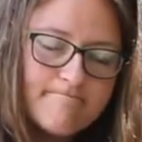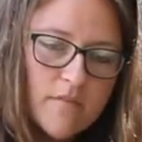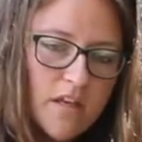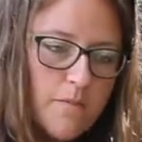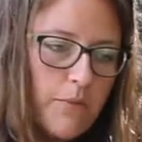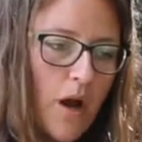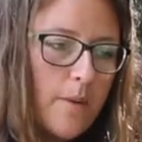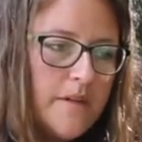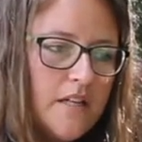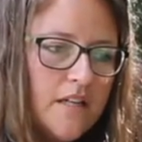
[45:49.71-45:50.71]
It
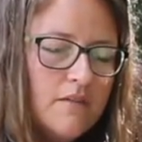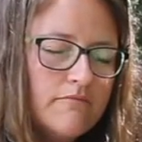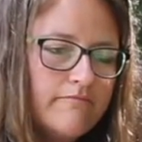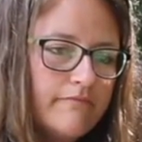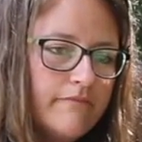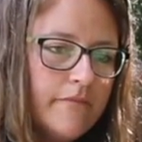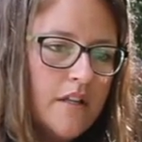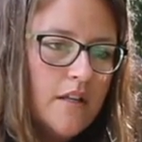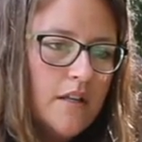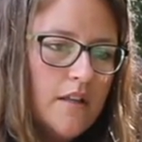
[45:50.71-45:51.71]
brought me
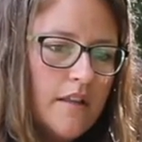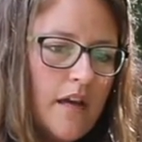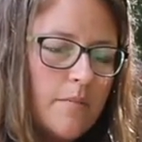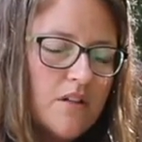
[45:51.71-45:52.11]
that